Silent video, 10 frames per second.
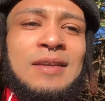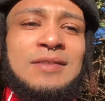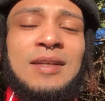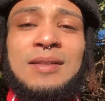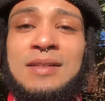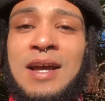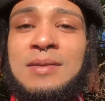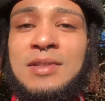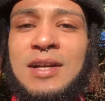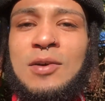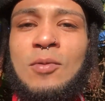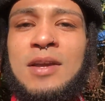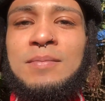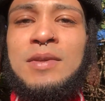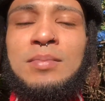something that I'm trying to
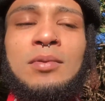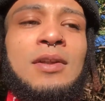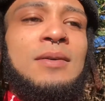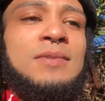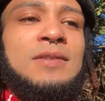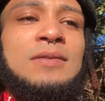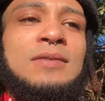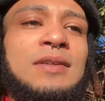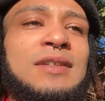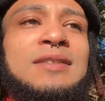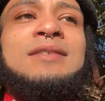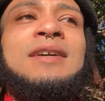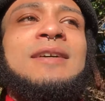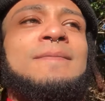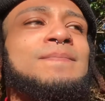wake people up to, because
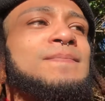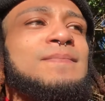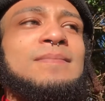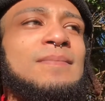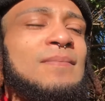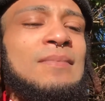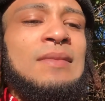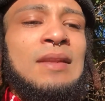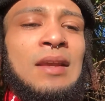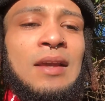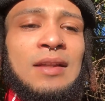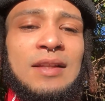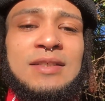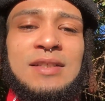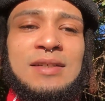like,
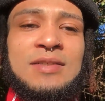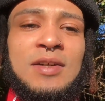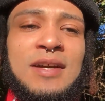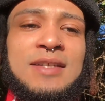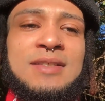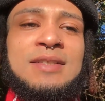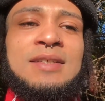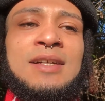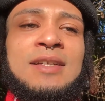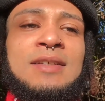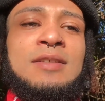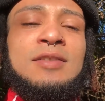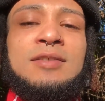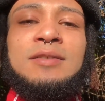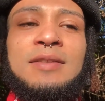this shit is crazy. Like,
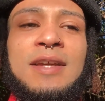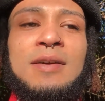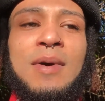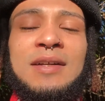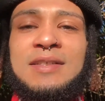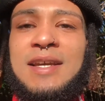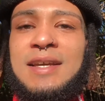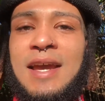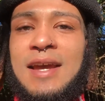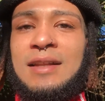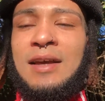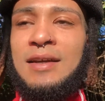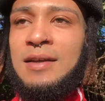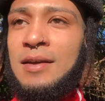just think about TK. Like,